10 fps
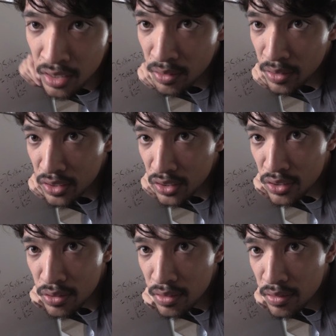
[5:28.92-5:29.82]
which
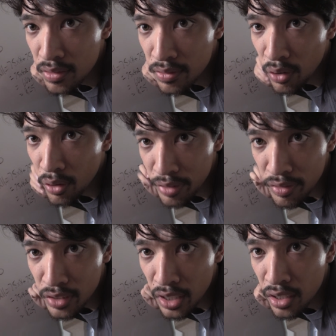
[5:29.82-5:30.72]
is
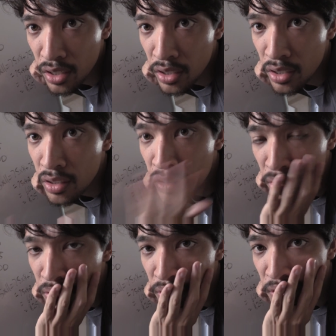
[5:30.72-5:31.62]
450,
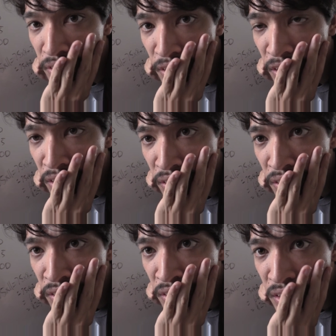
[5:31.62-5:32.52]
you know?
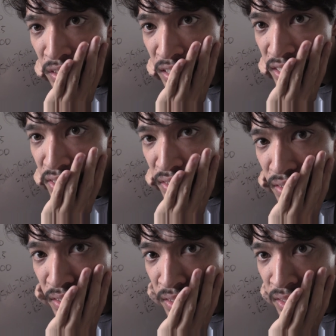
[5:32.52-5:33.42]

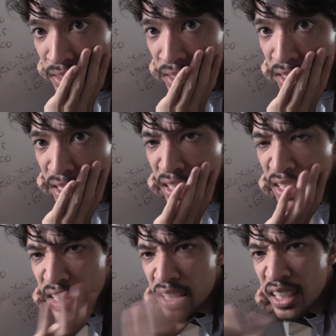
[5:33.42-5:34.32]

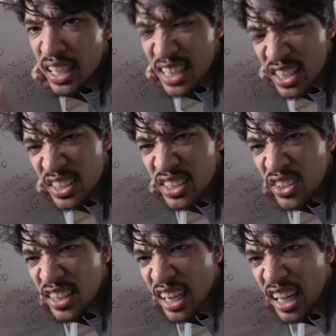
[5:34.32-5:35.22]
It's actually
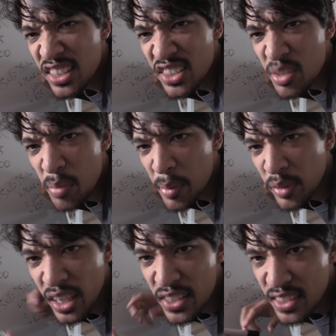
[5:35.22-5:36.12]
not that hard to just
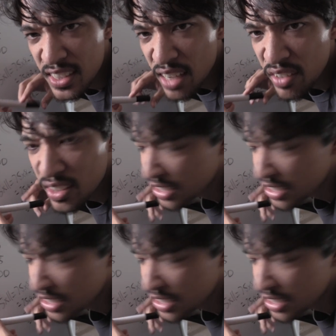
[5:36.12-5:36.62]
memorize the 70,